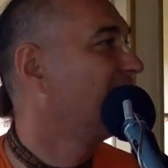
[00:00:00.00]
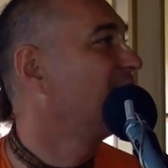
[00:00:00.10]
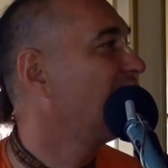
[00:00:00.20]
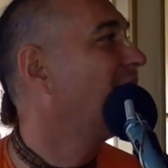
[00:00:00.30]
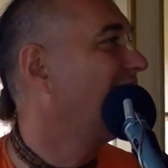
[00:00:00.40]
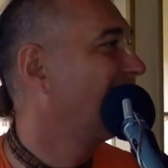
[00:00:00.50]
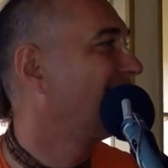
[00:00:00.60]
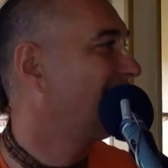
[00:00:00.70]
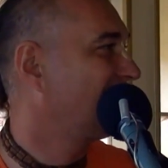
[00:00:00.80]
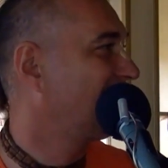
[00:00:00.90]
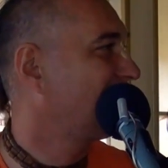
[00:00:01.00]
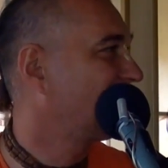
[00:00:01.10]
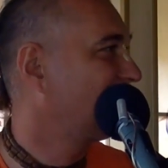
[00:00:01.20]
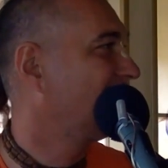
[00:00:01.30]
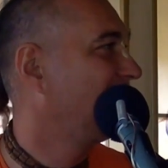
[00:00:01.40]
Jeeva, has
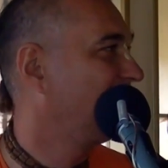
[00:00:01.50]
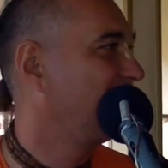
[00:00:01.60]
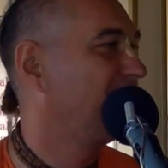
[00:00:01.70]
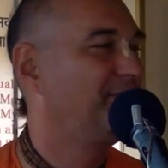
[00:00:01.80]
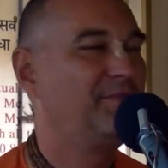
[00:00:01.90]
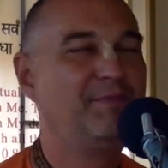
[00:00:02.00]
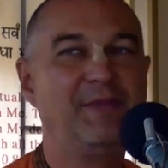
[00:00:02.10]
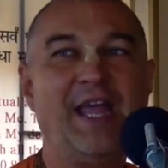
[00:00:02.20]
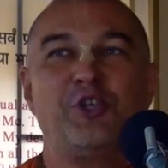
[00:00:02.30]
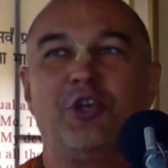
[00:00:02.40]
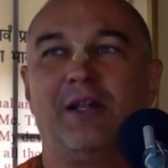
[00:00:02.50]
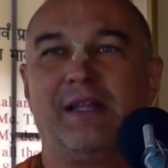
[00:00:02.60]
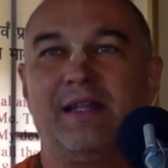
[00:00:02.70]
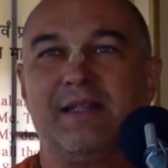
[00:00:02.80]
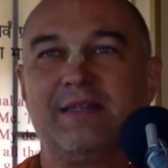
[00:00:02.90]
this natural
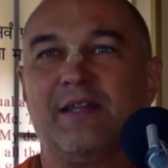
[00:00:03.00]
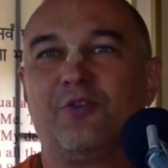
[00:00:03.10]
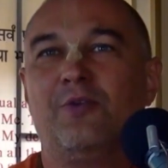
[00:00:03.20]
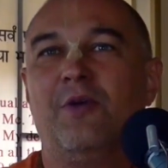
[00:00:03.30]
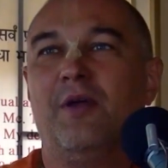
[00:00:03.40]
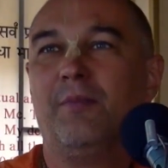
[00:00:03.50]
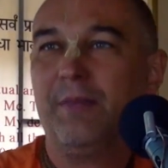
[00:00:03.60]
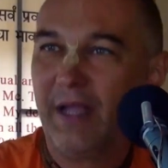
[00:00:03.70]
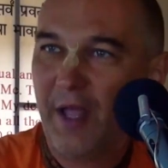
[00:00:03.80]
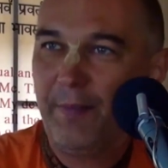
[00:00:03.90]
tendency to be